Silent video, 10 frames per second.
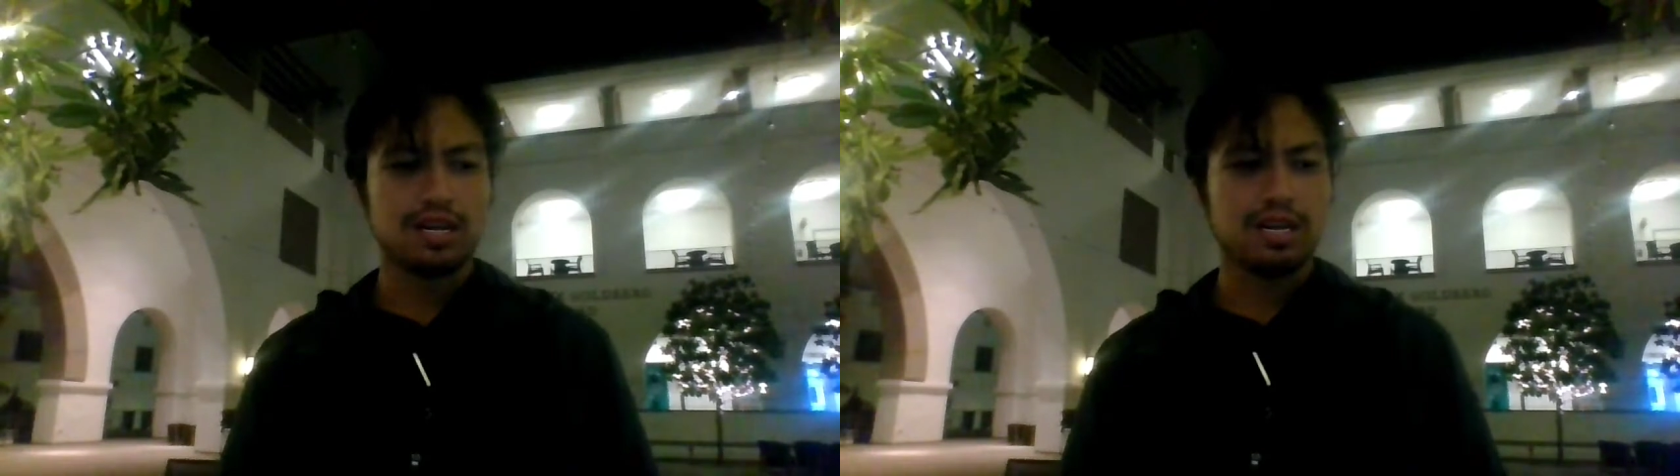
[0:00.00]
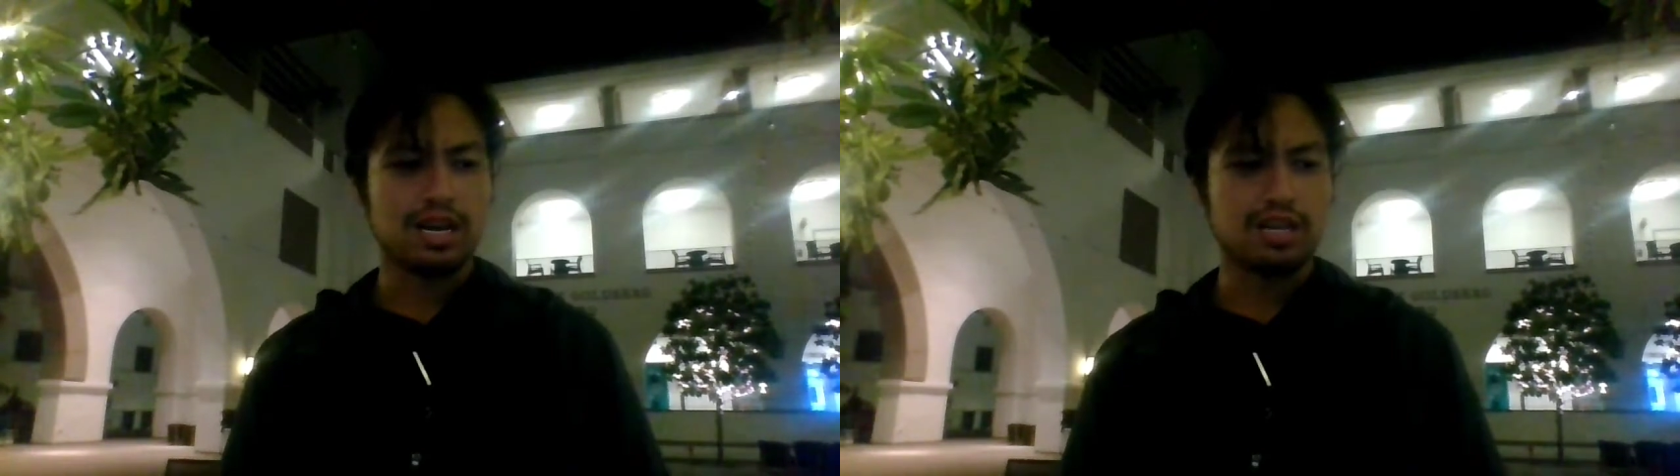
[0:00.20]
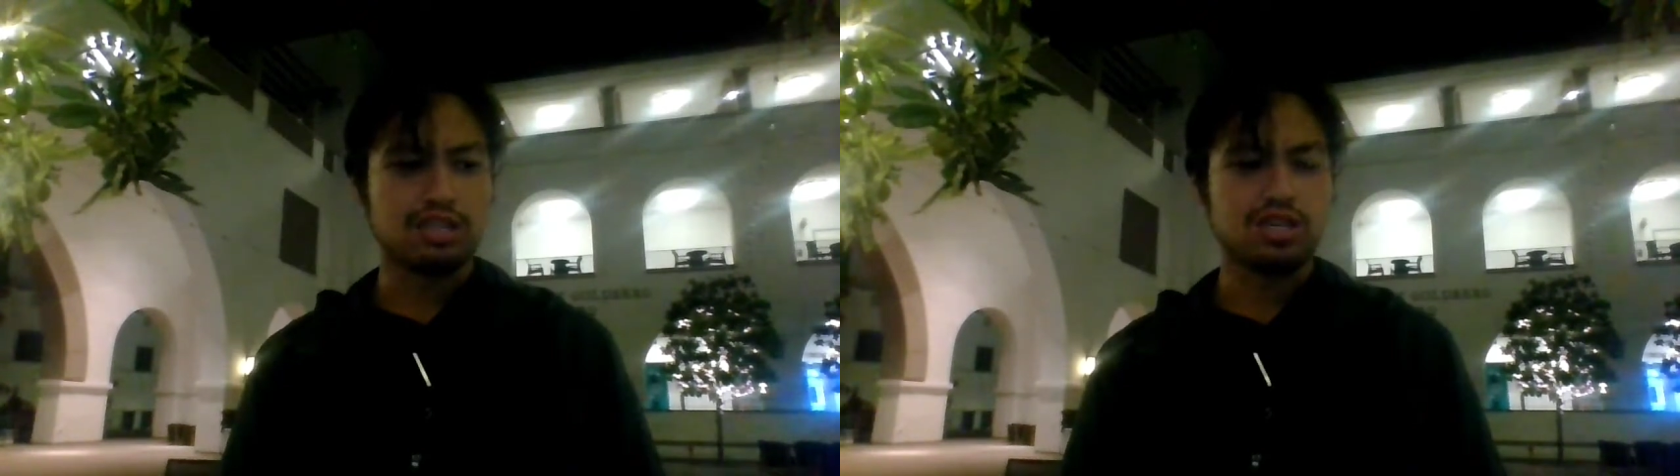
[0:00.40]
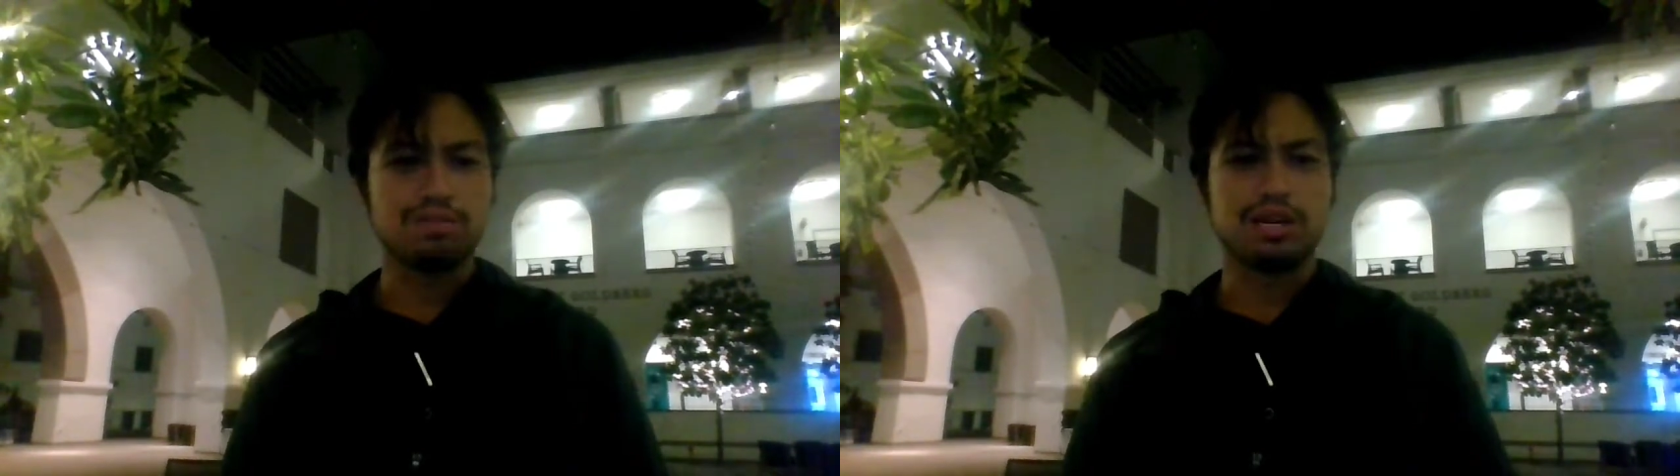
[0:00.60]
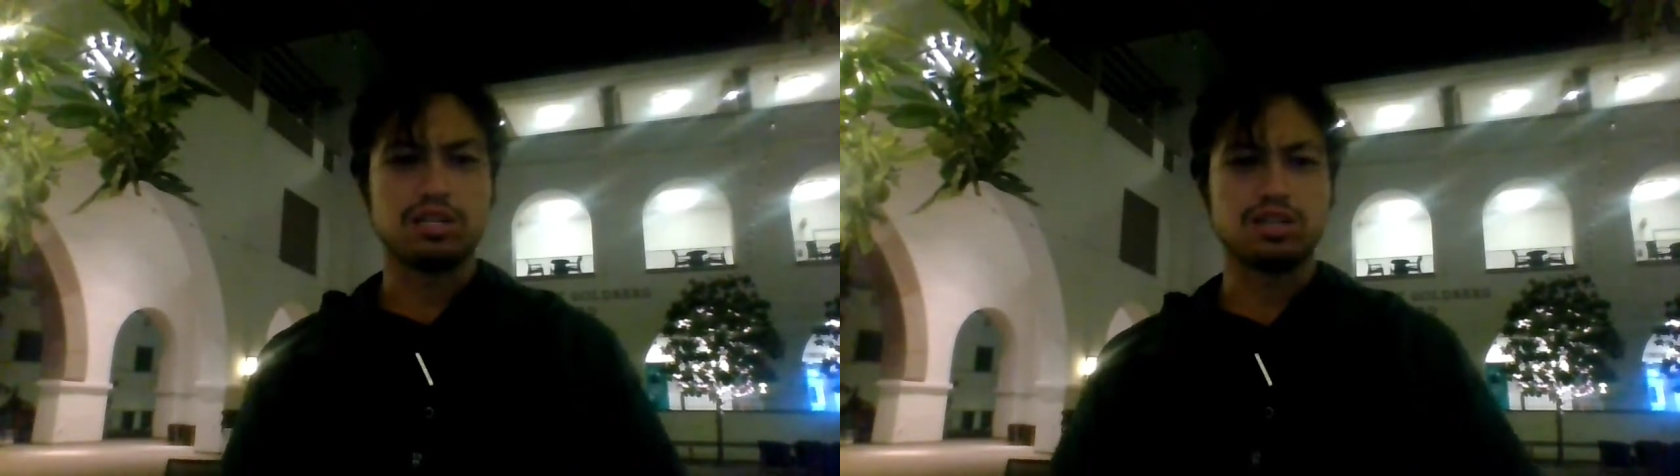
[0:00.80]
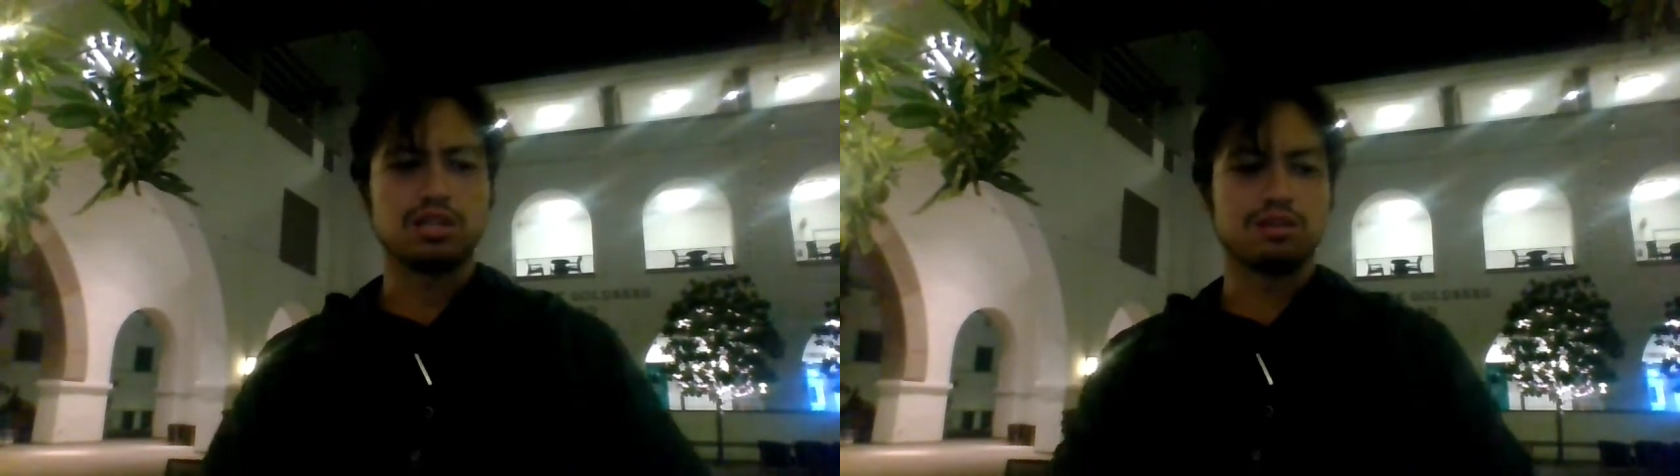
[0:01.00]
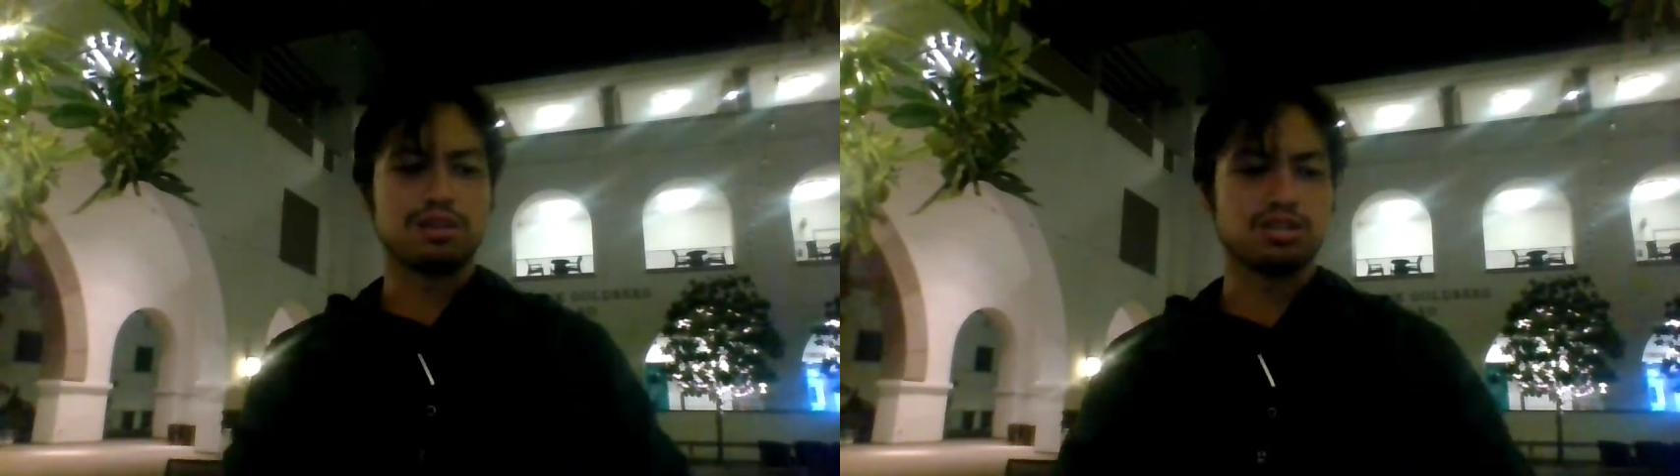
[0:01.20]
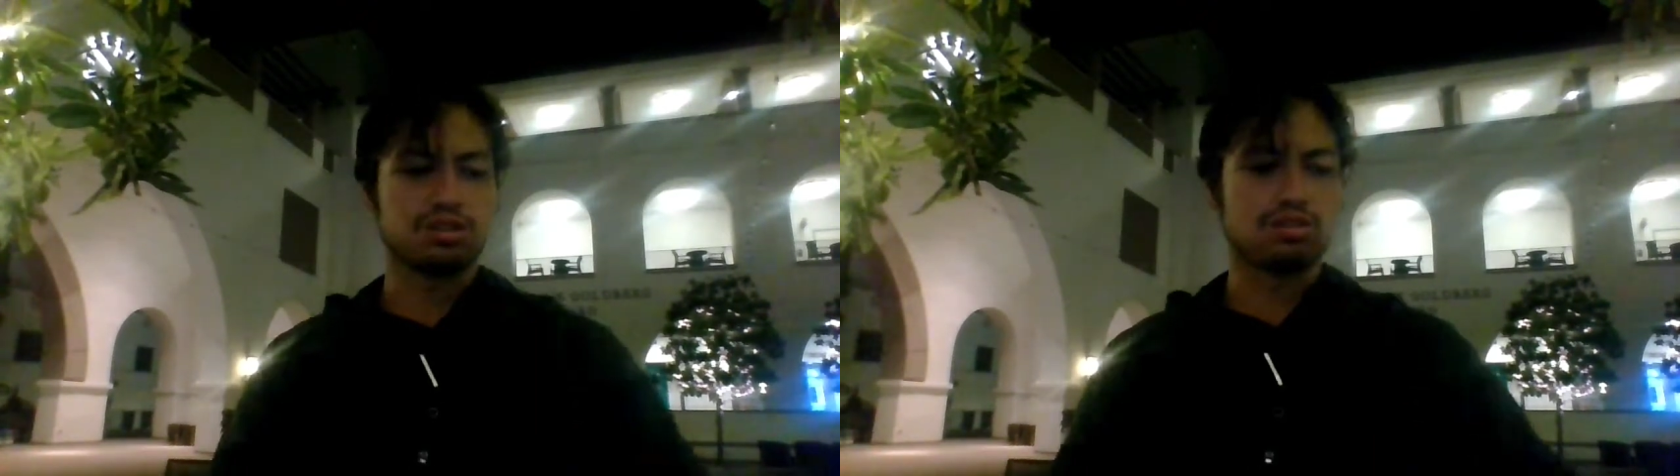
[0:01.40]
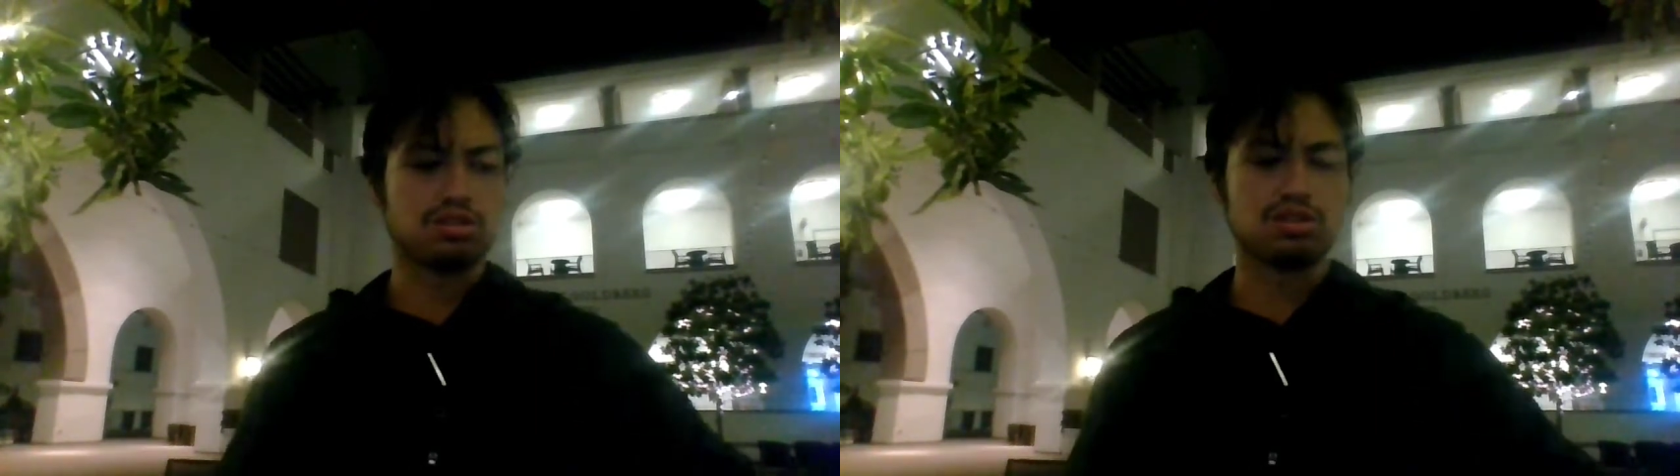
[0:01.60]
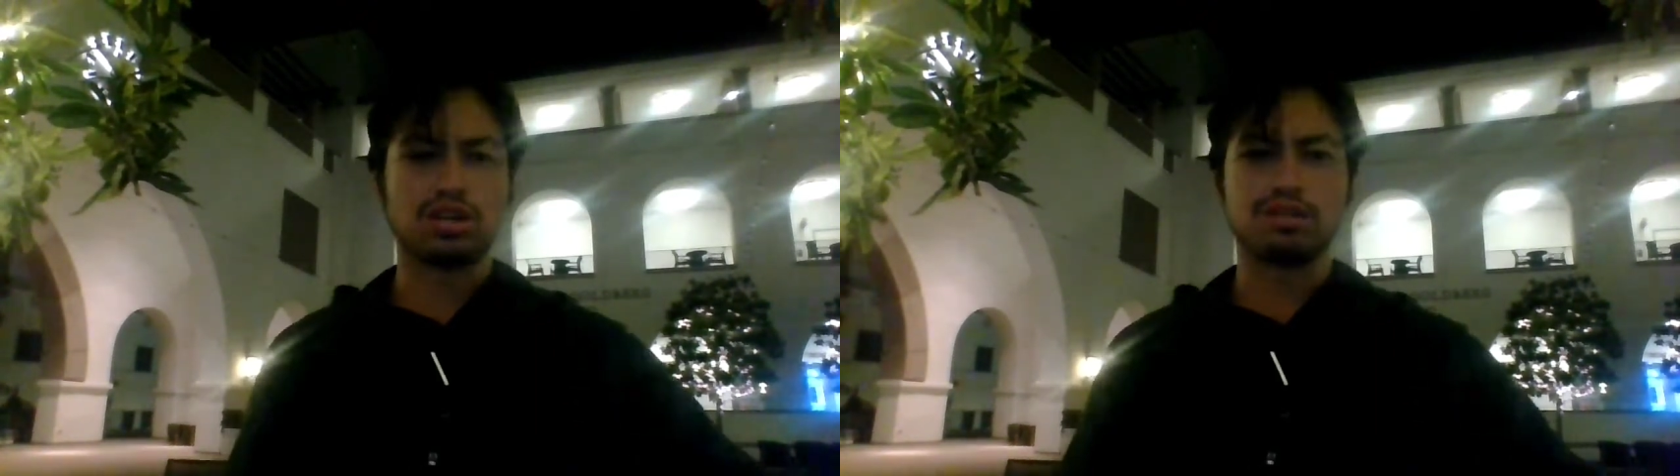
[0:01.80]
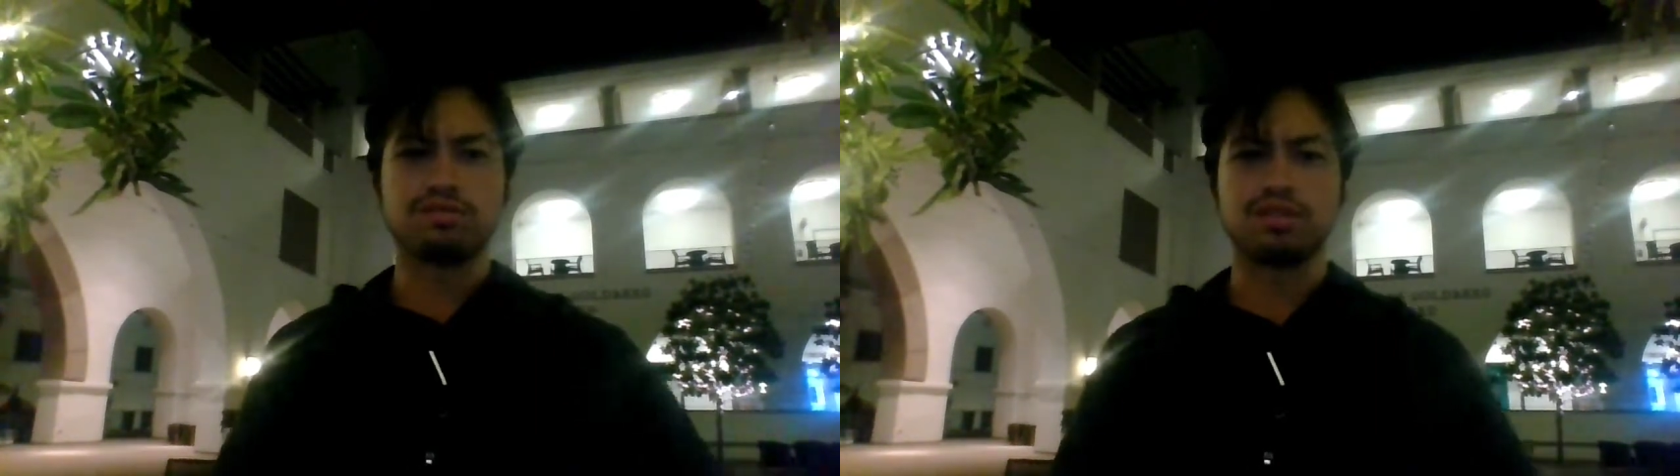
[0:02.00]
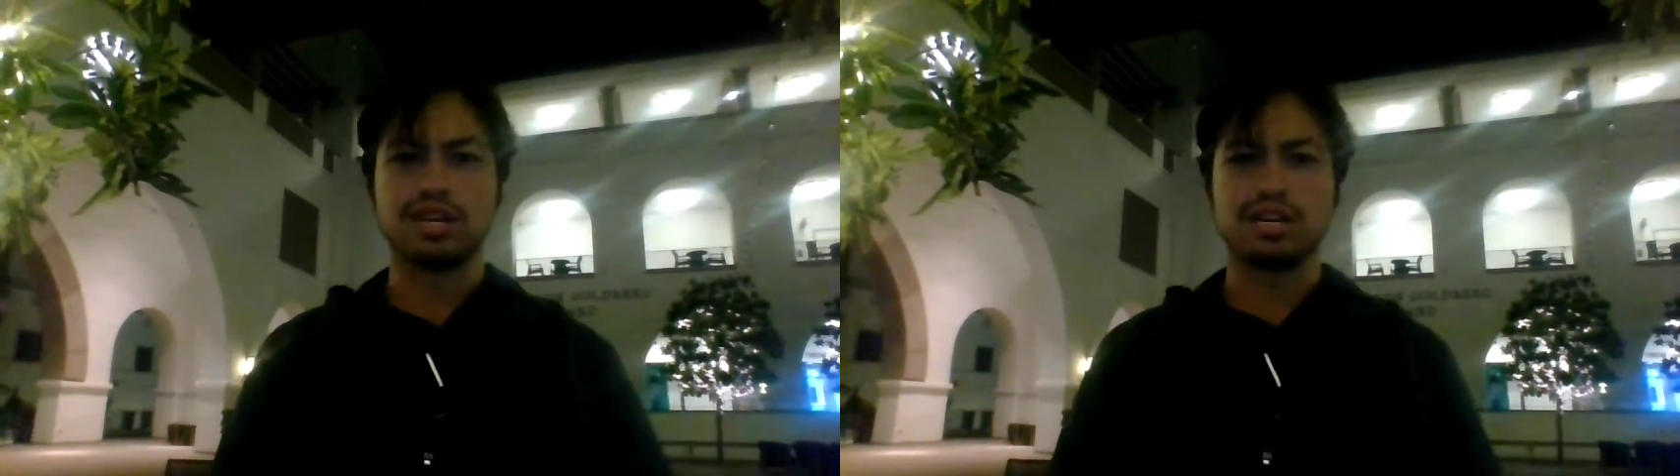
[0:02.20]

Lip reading: you're trying to write for an outside audience of people like me.